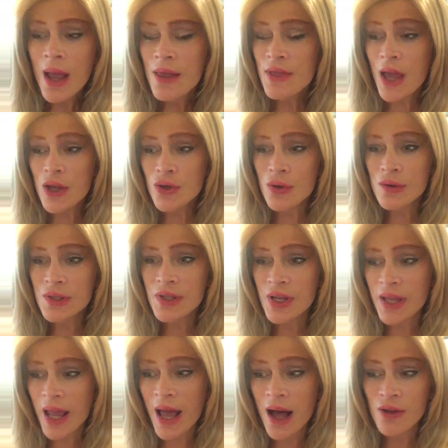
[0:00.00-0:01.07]
They used the
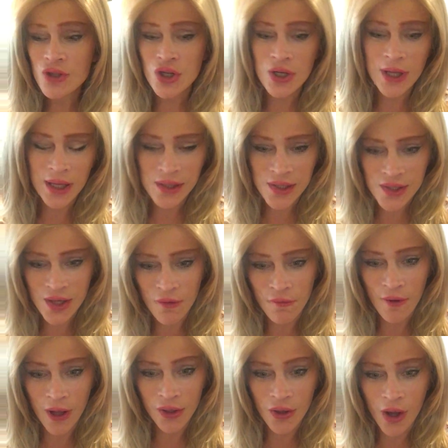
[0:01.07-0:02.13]
couch and got stuff
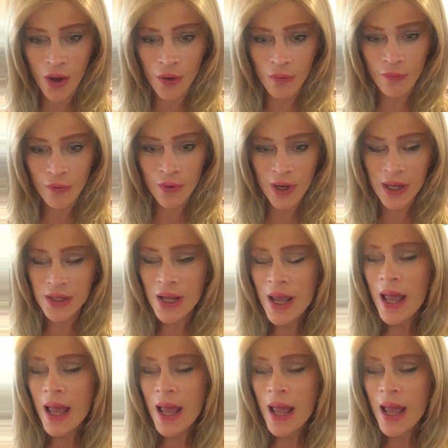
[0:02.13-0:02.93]
all over it.